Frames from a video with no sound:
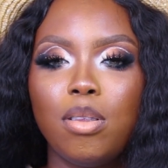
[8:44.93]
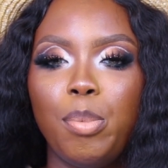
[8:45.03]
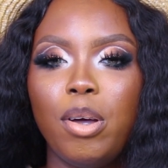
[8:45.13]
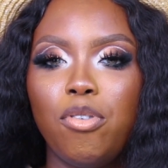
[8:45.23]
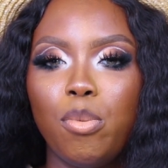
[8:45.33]
the
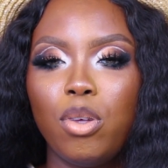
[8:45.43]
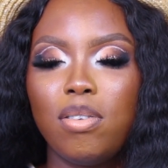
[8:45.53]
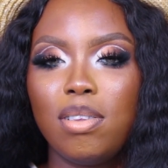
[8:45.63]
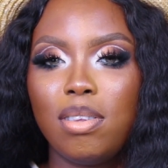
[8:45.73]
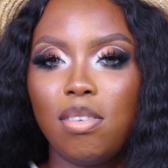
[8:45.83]
perfume
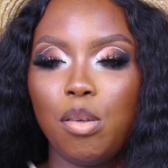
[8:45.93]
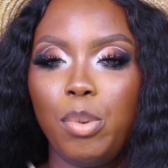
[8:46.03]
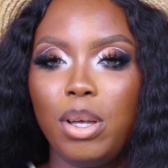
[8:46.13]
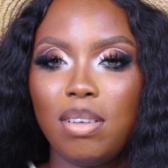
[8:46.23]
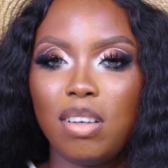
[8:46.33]
doesn't
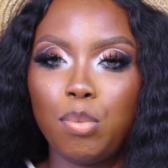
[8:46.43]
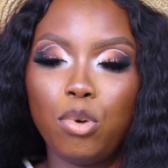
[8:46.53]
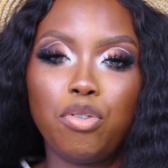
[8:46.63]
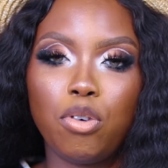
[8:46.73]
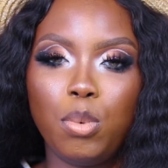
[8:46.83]
dissipate as
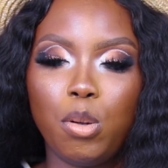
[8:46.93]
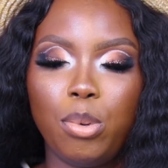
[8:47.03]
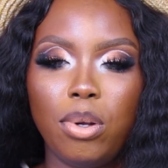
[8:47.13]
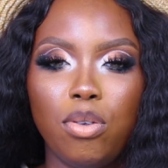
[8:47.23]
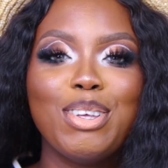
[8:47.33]
much from your
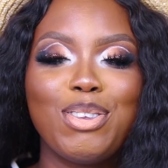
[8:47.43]
body.